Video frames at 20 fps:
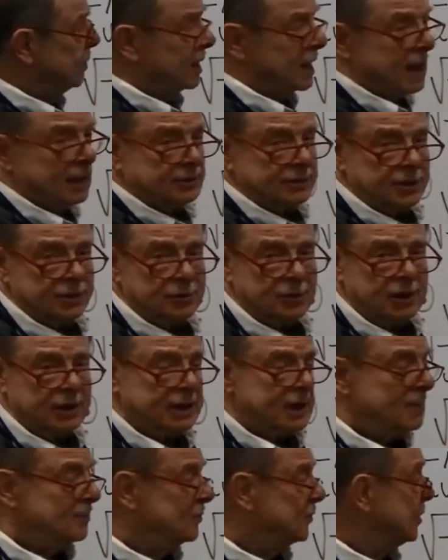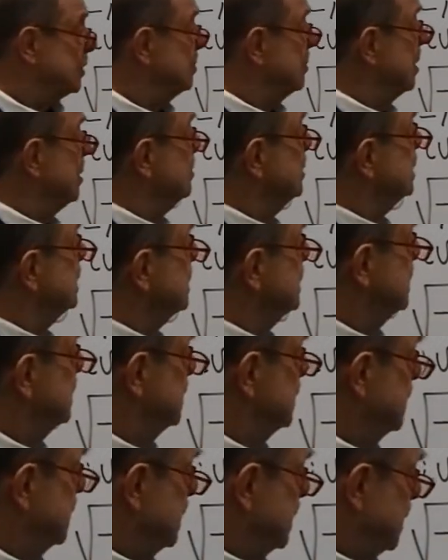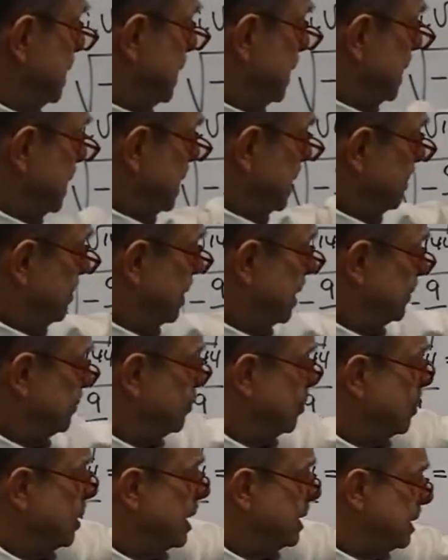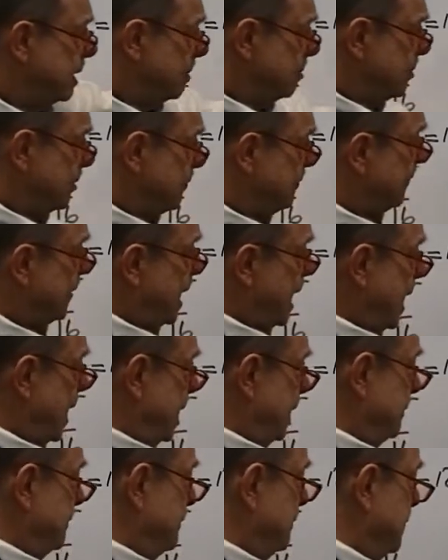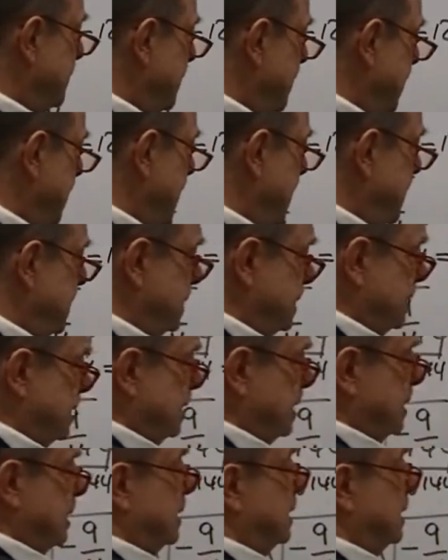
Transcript: went out to greet them for a moment. But we're on number five. Again,